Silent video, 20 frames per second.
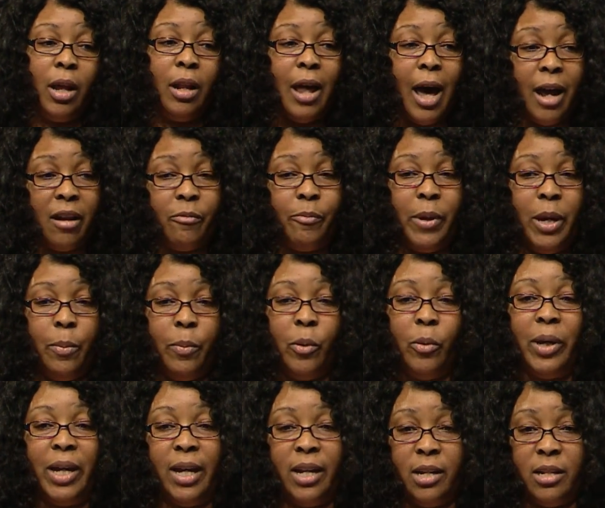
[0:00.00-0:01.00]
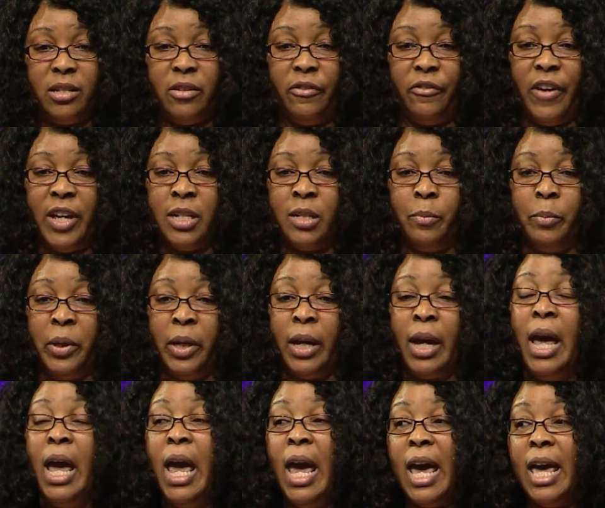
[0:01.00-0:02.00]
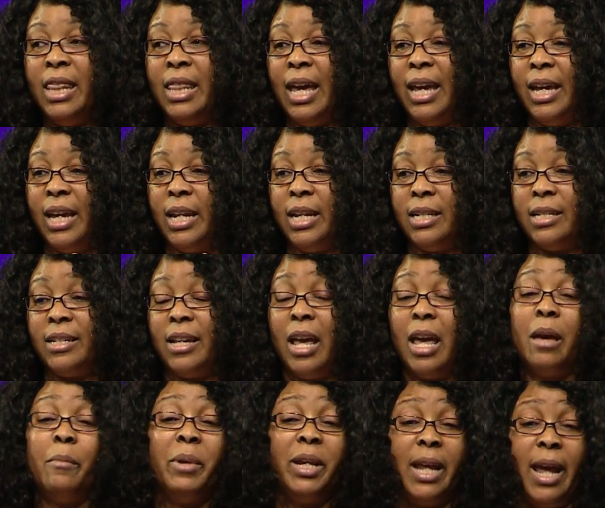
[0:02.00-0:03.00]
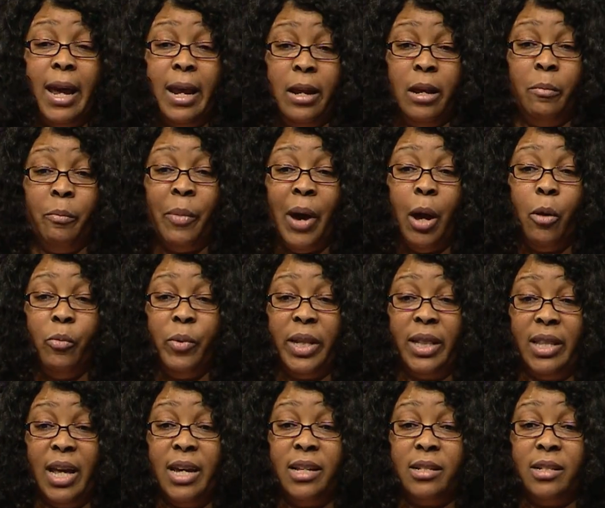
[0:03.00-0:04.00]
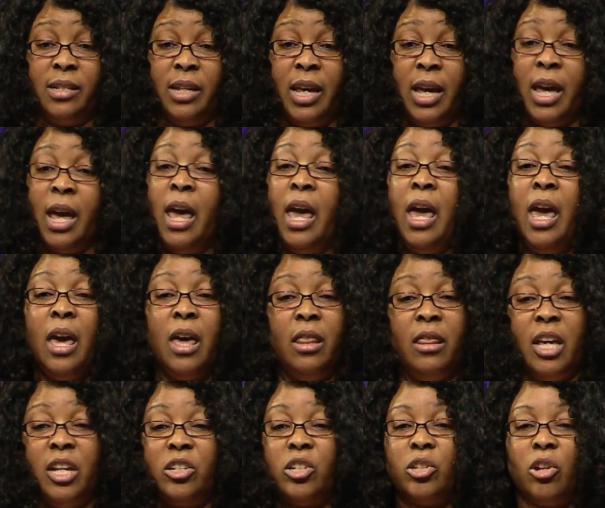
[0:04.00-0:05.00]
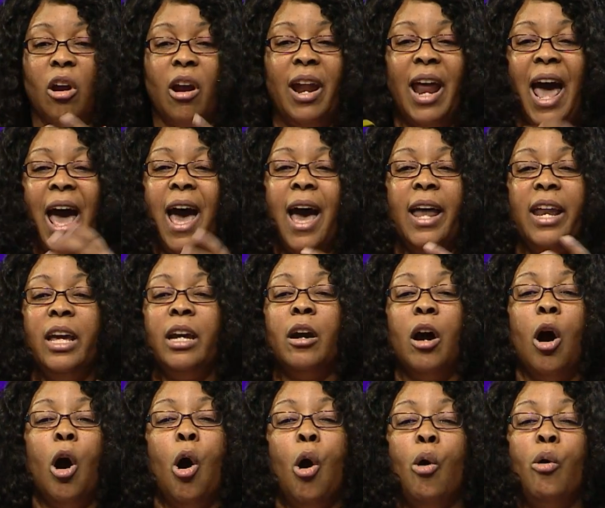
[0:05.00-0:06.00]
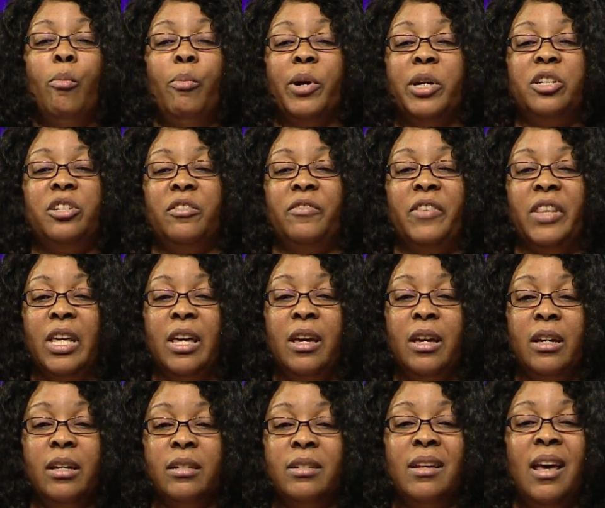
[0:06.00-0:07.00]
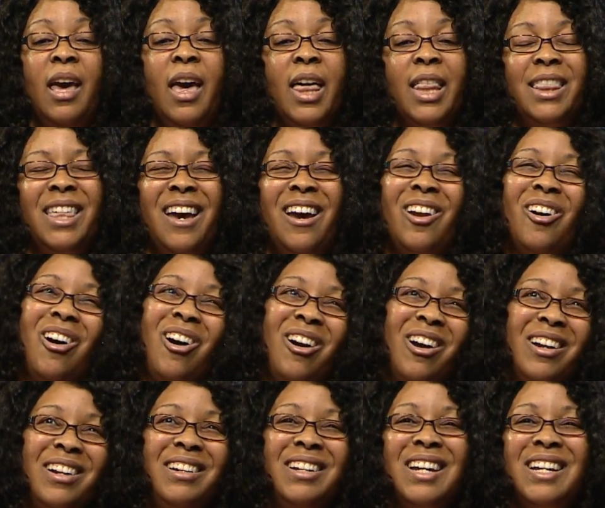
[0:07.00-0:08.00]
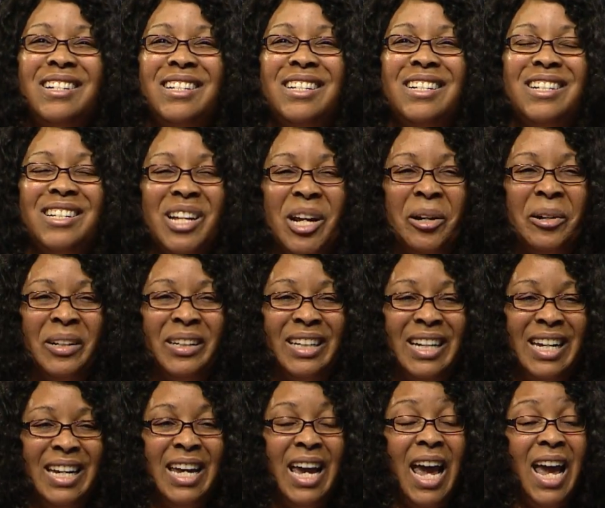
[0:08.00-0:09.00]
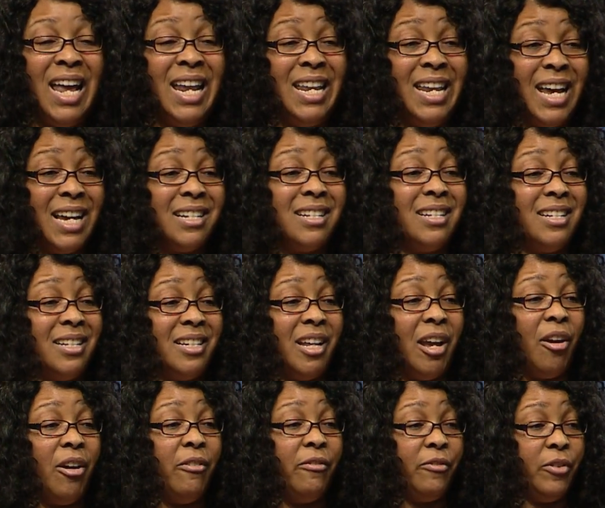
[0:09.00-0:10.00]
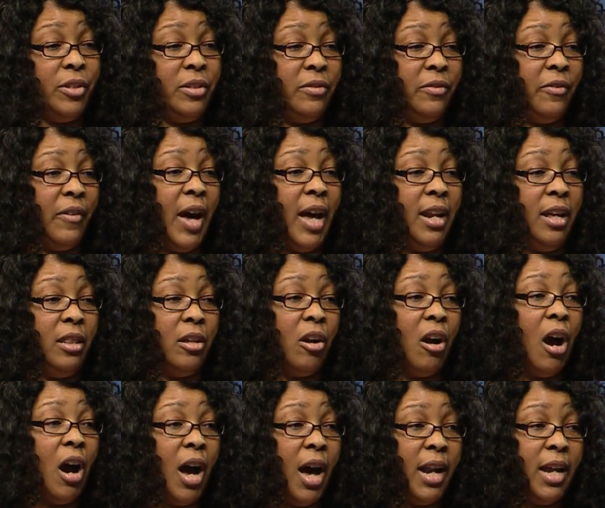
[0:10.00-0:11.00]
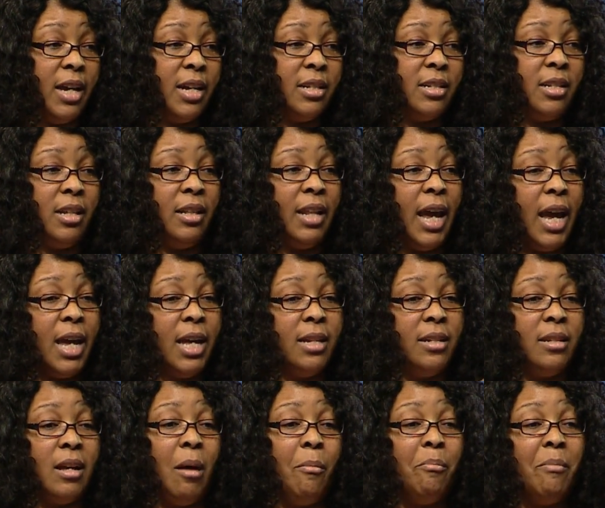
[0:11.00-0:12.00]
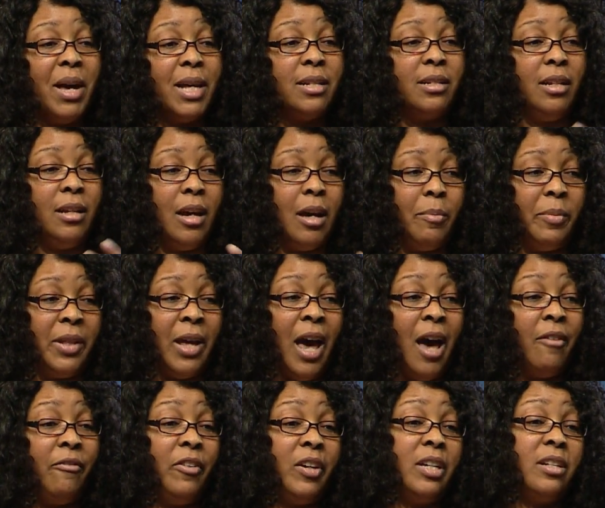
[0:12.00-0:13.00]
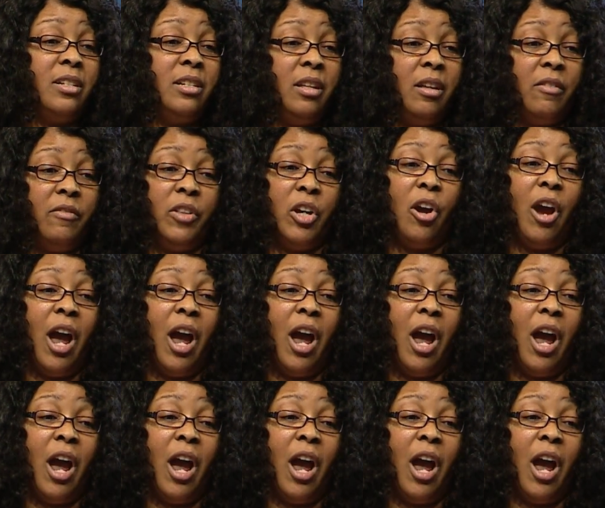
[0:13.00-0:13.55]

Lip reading: A lot of people get into Facebook and they get intimidated by what they see, and they start adding a whole bunch of things that aren't necessarily necessary for defining their audience, and they end up messing up the efficacy of their